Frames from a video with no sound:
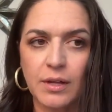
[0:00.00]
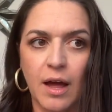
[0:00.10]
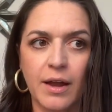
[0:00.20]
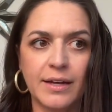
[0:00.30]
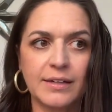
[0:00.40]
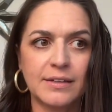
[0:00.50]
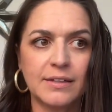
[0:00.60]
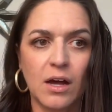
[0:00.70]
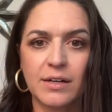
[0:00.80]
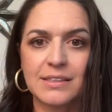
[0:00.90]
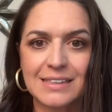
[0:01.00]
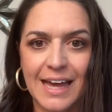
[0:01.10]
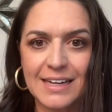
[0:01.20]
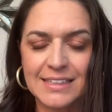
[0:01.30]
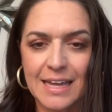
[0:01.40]
on a
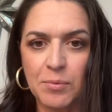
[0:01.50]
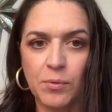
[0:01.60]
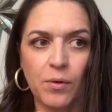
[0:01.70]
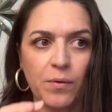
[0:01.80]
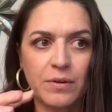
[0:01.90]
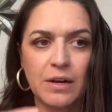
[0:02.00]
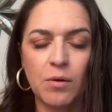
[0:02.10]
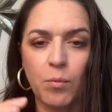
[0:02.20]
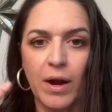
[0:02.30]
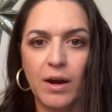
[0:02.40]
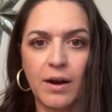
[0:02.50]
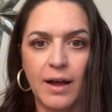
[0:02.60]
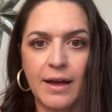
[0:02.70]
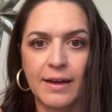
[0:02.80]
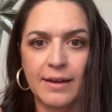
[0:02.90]
side table or near where
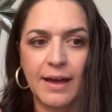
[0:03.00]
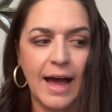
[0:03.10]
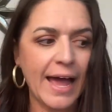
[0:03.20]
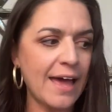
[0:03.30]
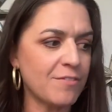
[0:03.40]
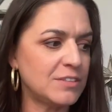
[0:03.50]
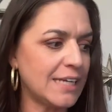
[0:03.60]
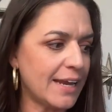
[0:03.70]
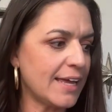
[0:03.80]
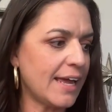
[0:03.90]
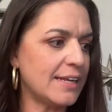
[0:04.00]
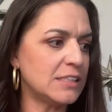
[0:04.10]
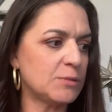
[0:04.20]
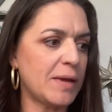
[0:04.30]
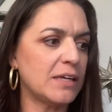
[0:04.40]
I have dedicated
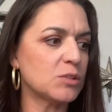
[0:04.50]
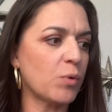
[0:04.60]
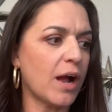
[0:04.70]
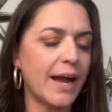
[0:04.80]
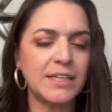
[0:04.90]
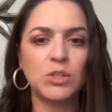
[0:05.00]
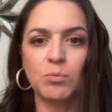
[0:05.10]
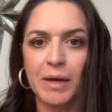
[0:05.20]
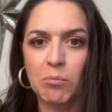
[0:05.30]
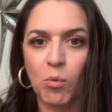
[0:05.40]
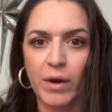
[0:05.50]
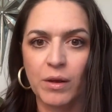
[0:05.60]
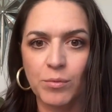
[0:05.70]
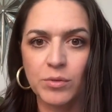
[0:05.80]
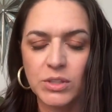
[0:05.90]
space where I do my
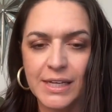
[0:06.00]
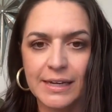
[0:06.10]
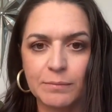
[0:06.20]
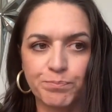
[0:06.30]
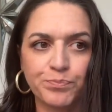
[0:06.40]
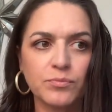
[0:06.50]
morning routine.